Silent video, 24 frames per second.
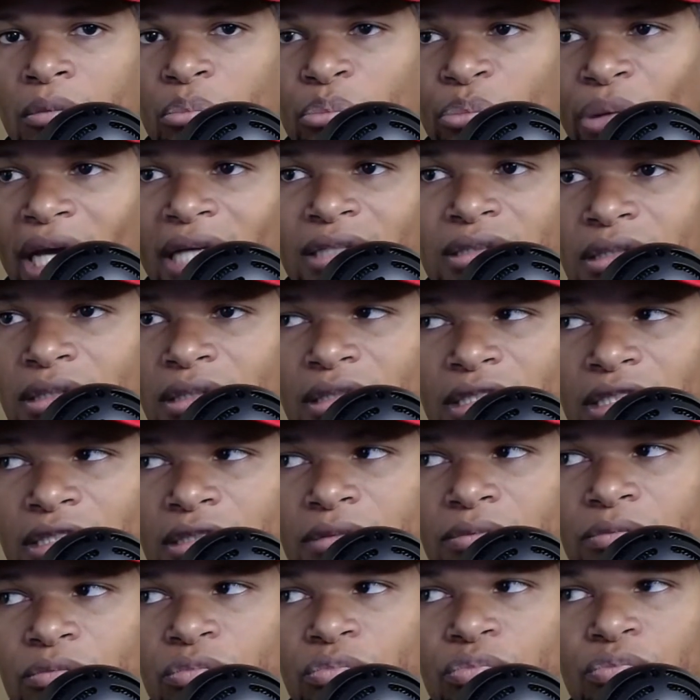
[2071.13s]
basically
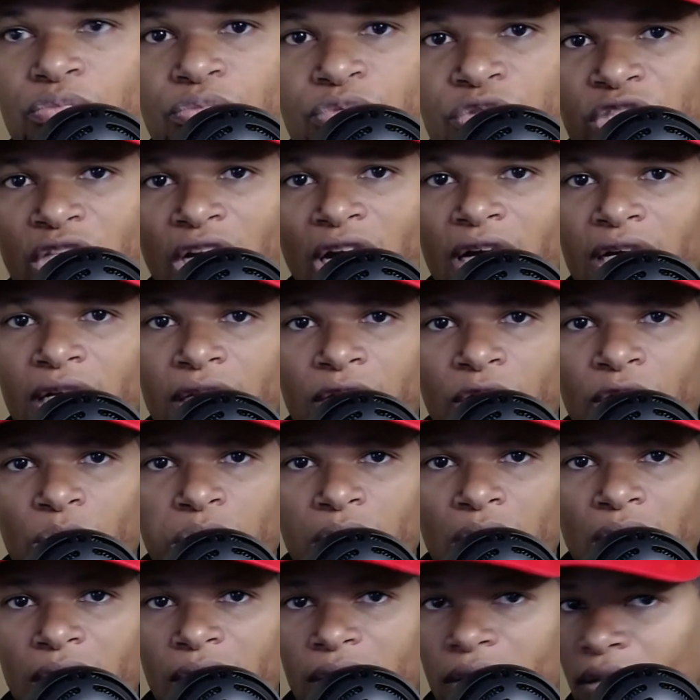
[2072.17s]
signing their
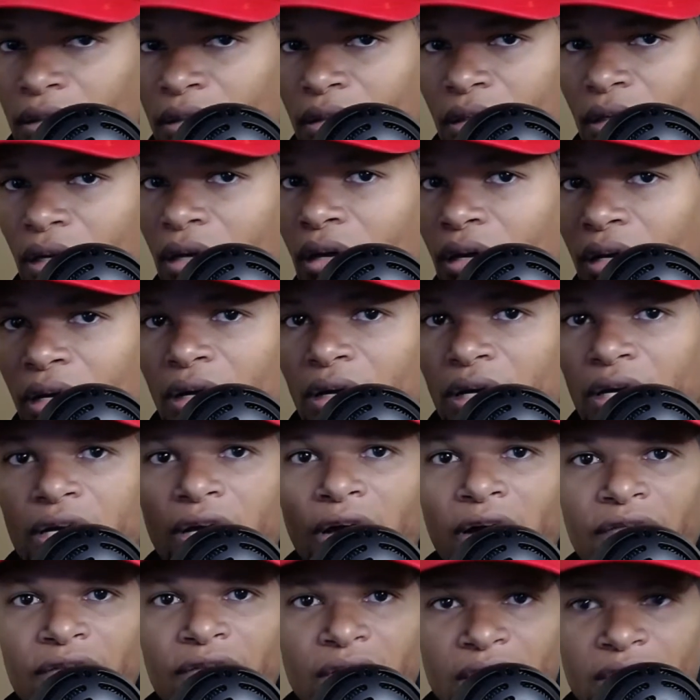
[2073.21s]
blood
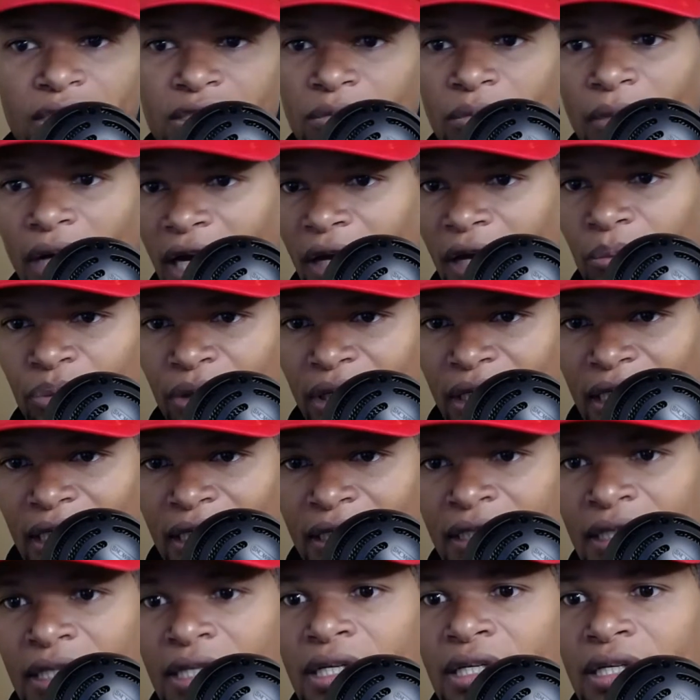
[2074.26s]
covenants, in my
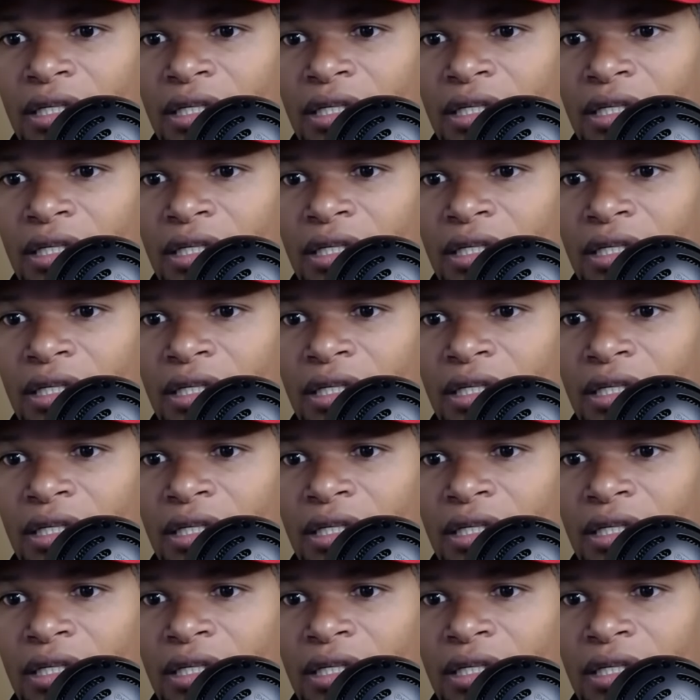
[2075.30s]
opinion,